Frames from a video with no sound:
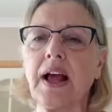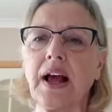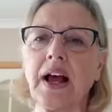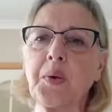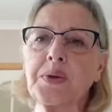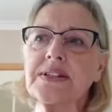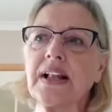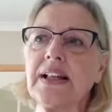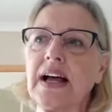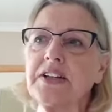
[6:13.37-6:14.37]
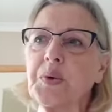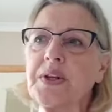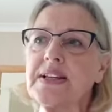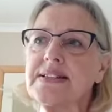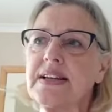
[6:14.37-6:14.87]
I was glad
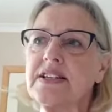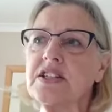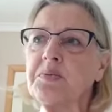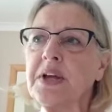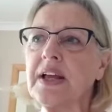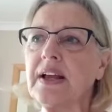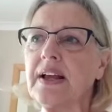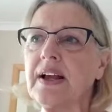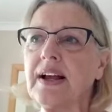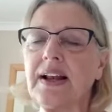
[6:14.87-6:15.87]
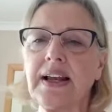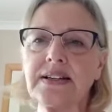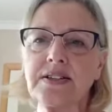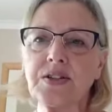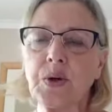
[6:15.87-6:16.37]
when they said to me,
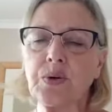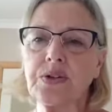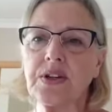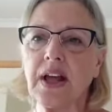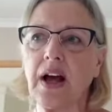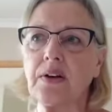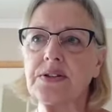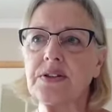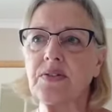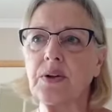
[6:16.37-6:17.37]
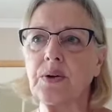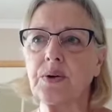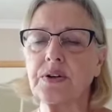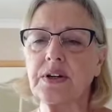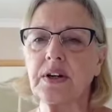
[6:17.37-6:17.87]
"Let us go to the house of the
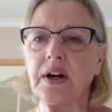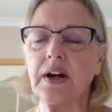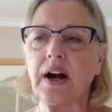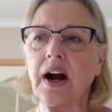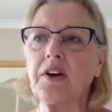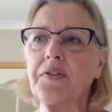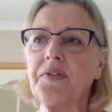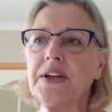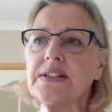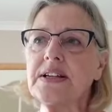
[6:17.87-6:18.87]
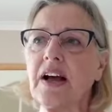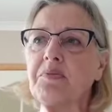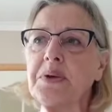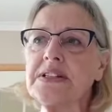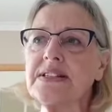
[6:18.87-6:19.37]
Lord. Our feet have
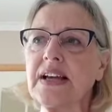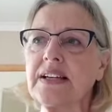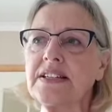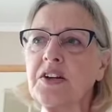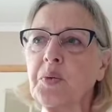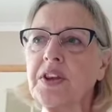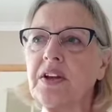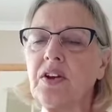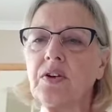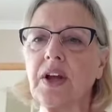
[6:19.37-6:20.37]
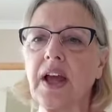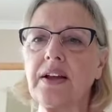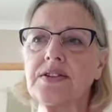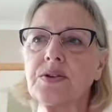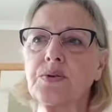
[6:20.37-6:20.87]
been standing within your
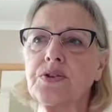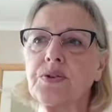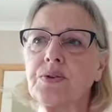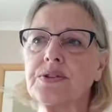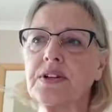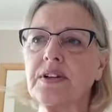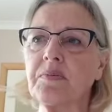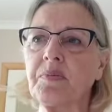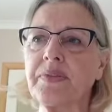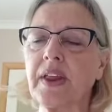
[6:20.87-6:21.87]
gates, O Jerusalem.